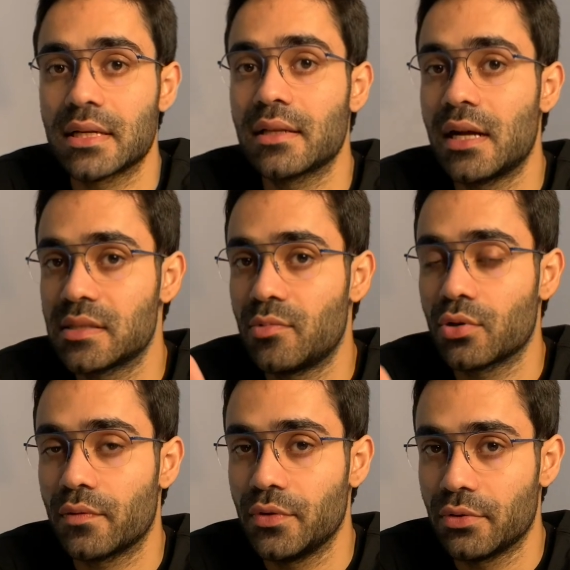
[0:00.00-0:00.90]
large amount
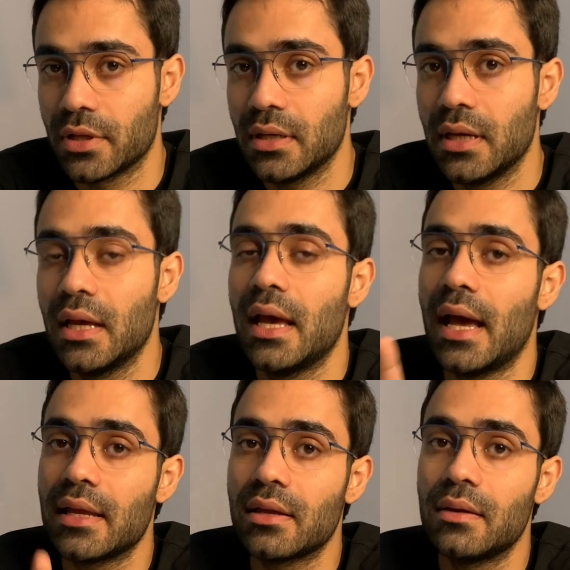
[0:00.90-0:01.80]
of urine,
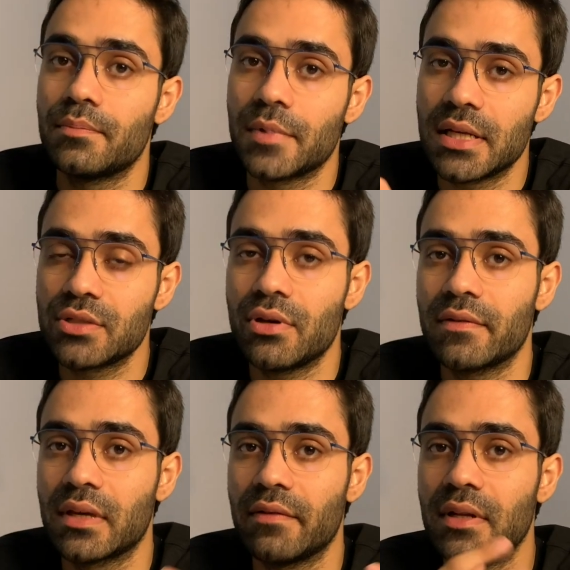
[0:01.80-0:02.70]
and plus you
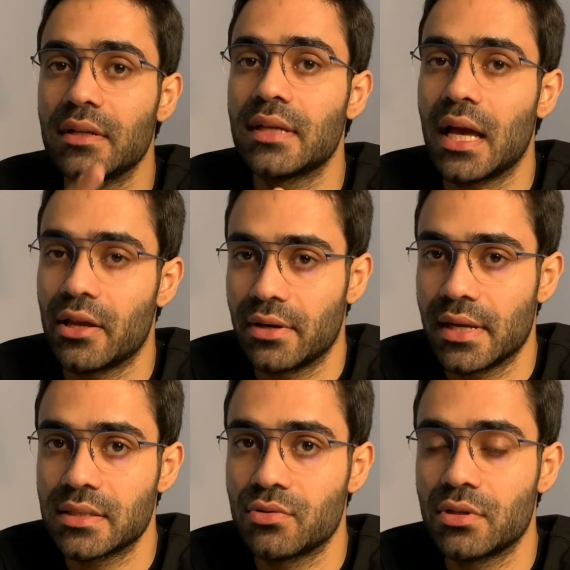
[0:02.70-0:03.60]
have given
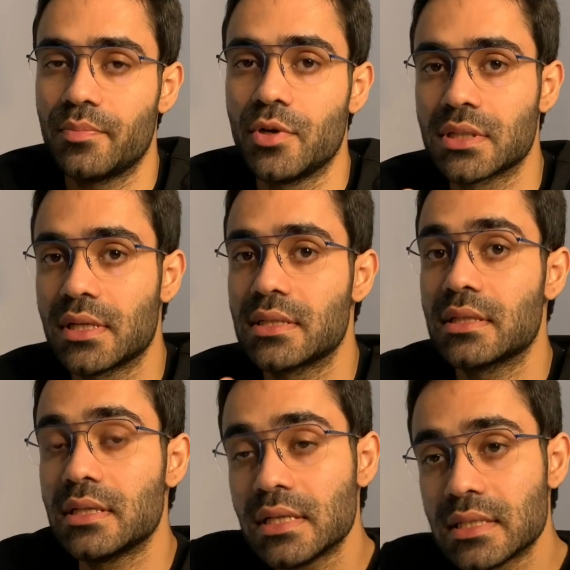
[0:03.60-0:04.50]
diuretic. So the person is
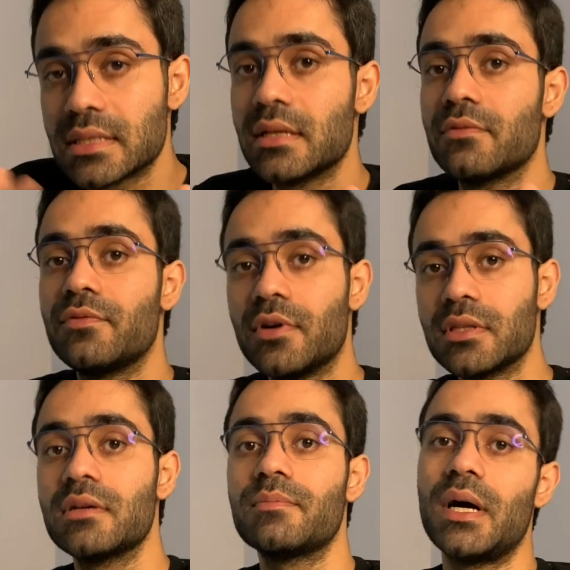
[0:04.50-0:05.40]
still
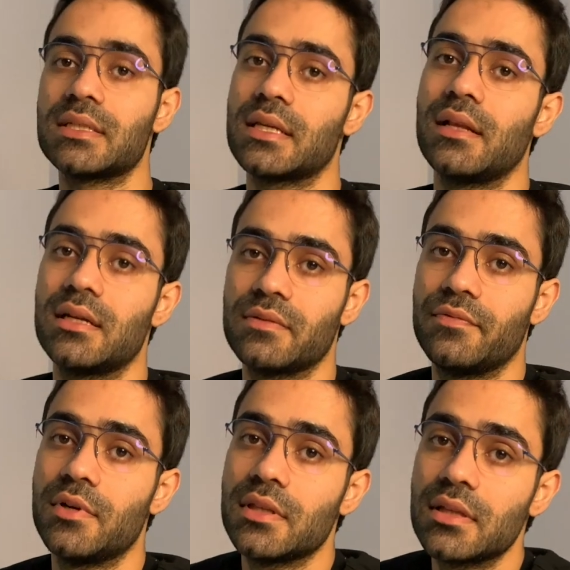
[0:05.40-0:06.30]
further passing
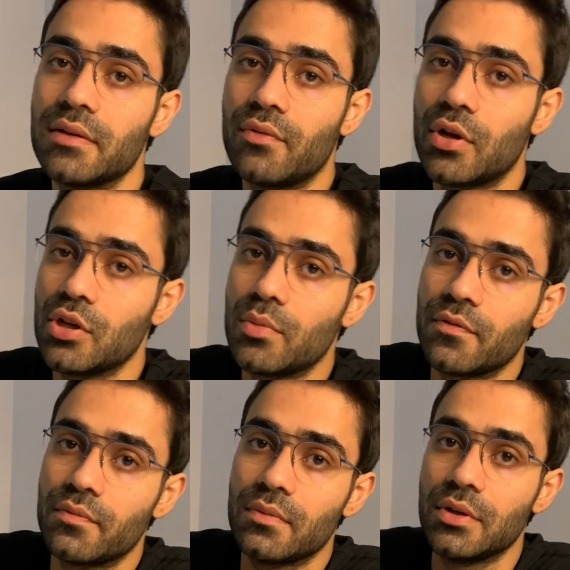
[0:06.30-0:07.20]
further the volume of
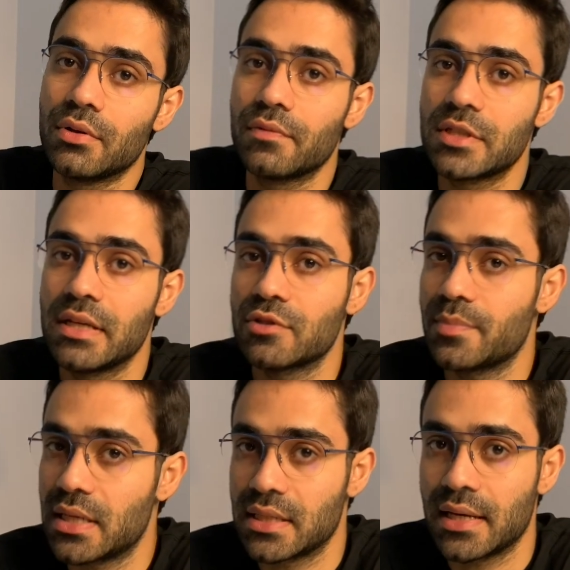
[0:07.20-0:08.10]
urine which he was
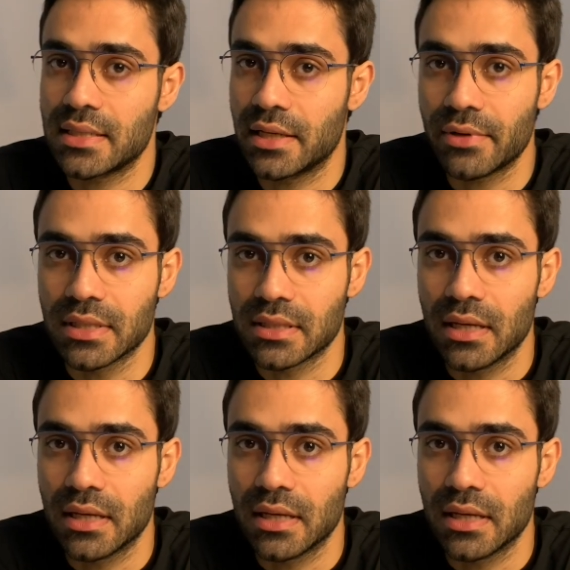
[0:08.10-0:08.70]
passing has increased.